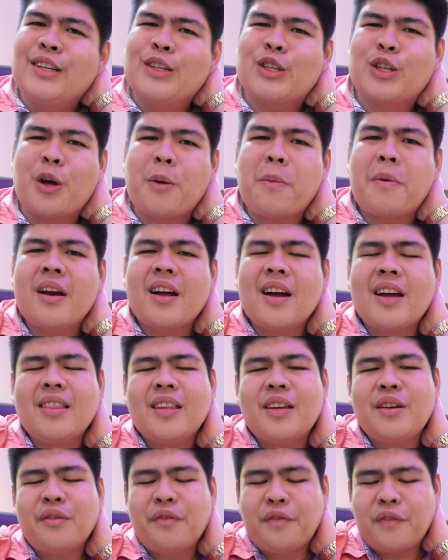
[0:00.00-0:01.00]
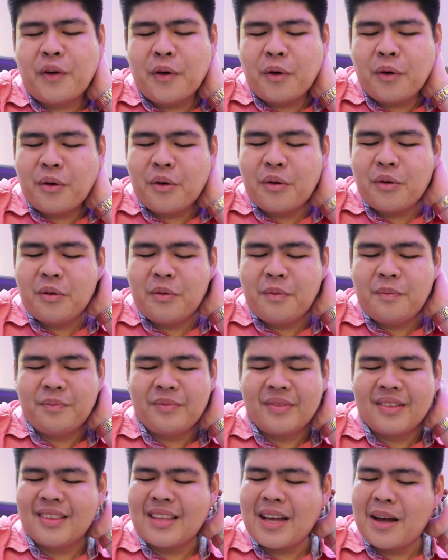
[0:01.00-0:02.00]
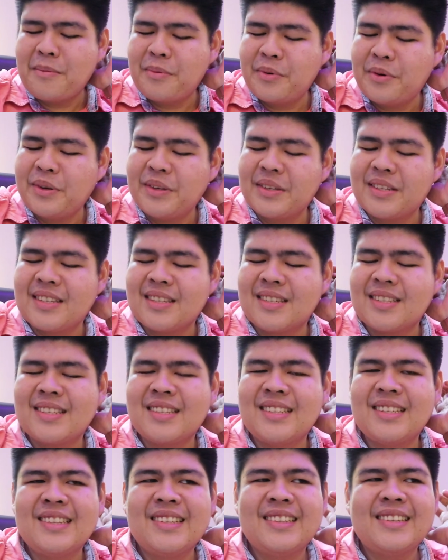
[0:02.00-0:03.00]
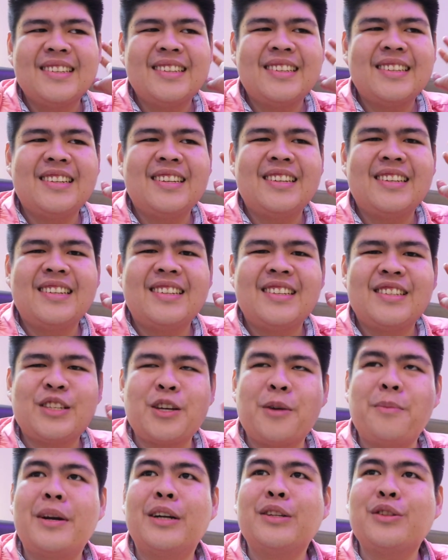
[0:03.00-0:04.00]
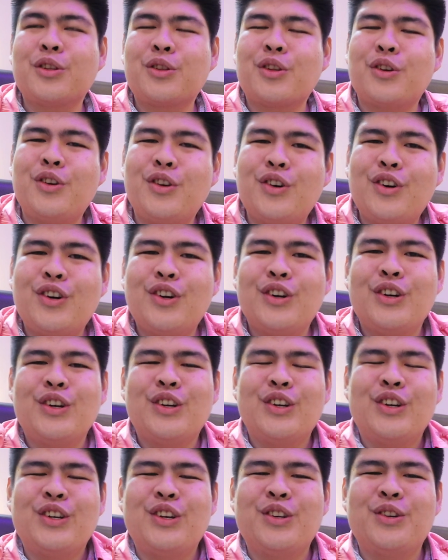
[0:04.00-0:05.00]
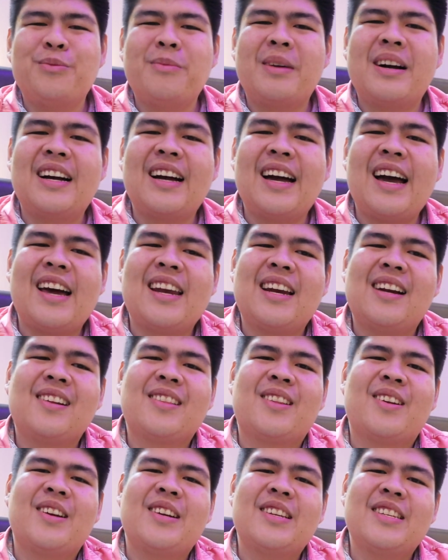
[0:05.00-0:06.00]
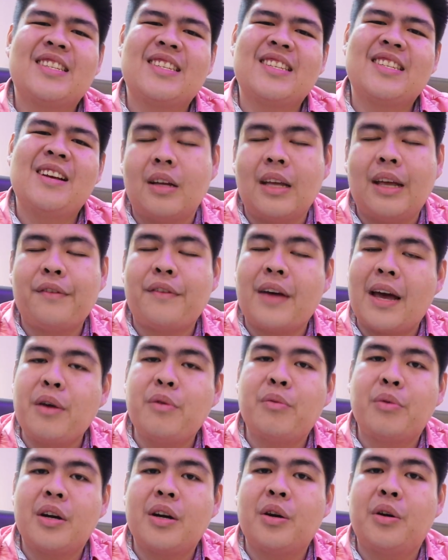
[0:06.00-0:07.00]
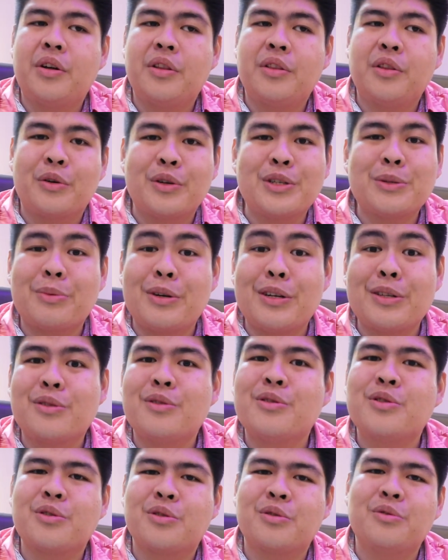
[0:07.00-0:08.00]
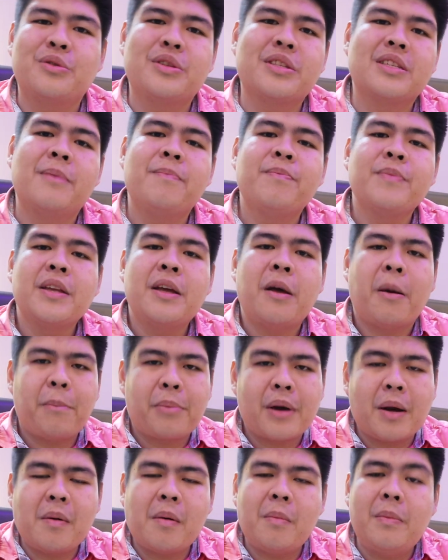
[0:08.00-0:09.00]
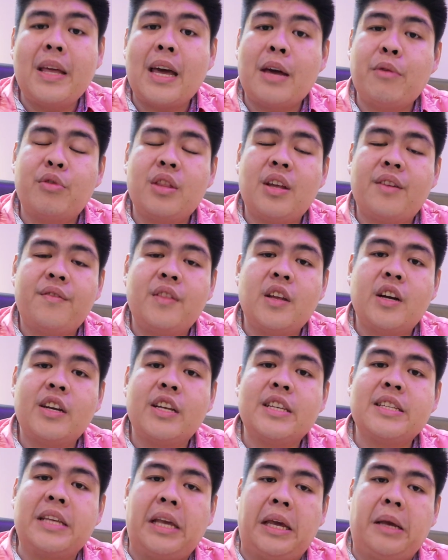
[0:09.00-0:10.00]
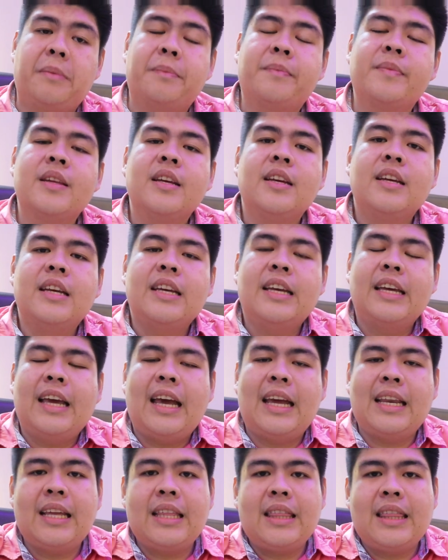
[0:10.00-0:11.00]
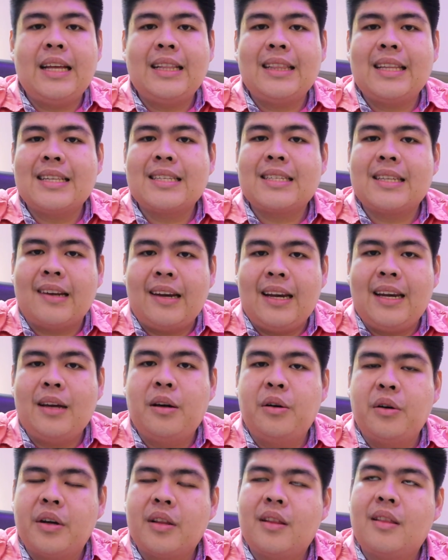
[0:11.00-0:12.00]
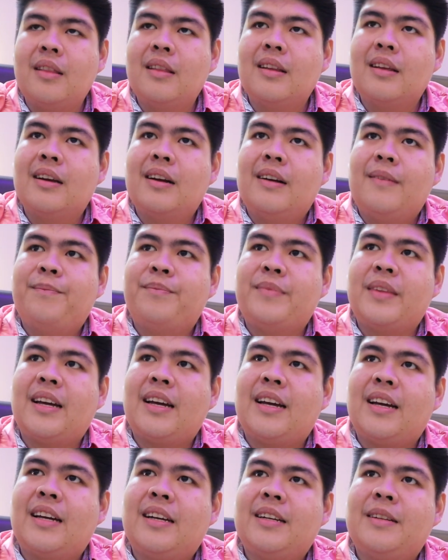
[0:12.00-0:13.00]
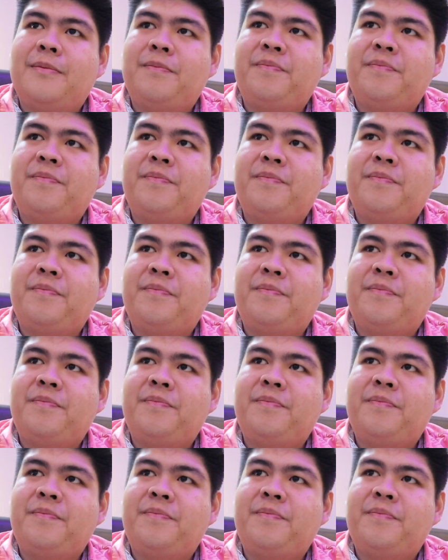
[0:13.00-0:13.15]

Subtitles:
sobrang ganda ng flow. Tapos sobrang totoo ng mga characters. If I were on those person's shoes, probably I would have done the same. And I think that's really good na